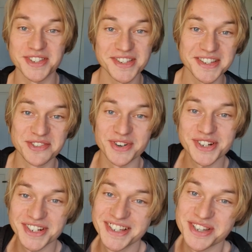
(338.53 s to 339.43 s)
to see if
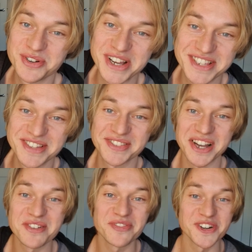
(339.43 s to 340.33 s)
Russian is a waste of
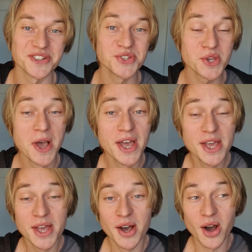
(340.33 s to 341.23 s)
time for you is,
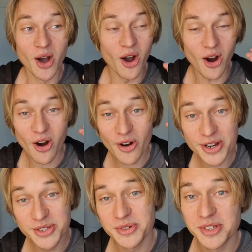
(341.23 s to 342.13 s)
are
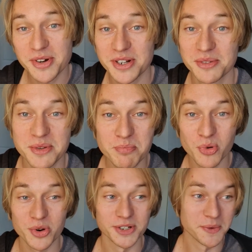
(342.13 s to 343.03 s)
you incredibly
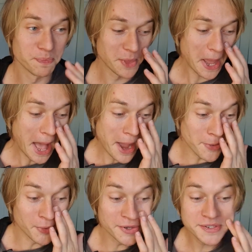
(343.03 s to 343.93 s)
bored? I
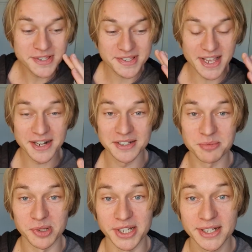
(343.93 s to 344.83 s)
once sat on a
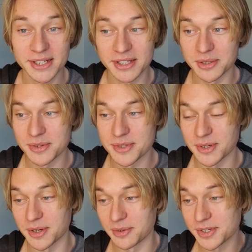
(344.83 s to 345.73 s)
plane and there was
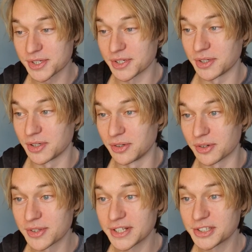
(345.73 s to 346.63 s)
a Russian
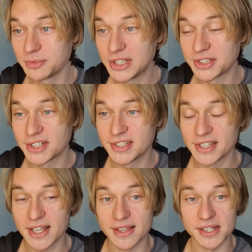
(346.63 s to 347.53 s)
girl next to me, and she
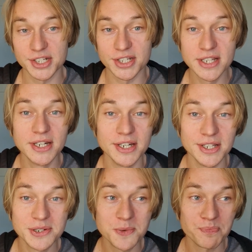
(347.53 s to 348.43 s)
said that she
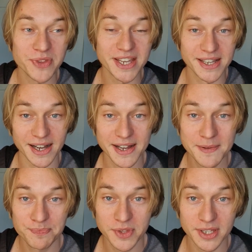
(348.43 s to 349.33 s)
knew a
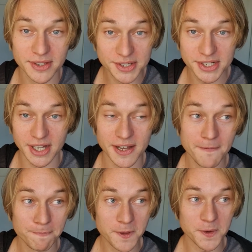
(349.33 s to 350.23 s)
guy, a Dutch
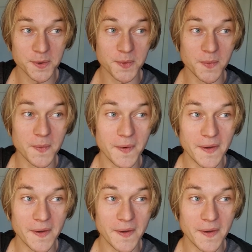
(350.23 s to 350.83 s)
guy, who